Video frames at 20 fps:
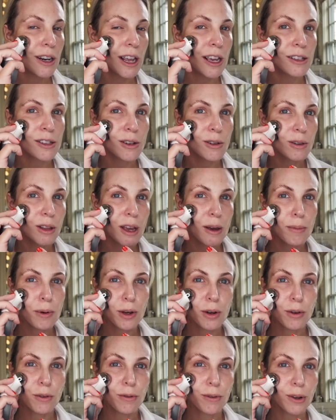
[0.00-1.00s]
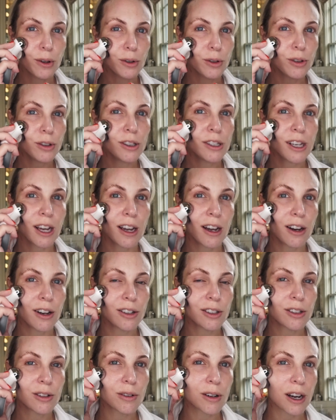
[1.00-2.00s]
nasolabial folds, I
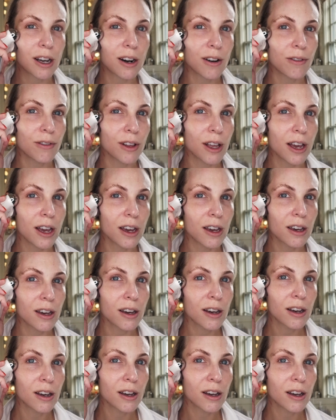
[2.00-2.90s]
also kind of like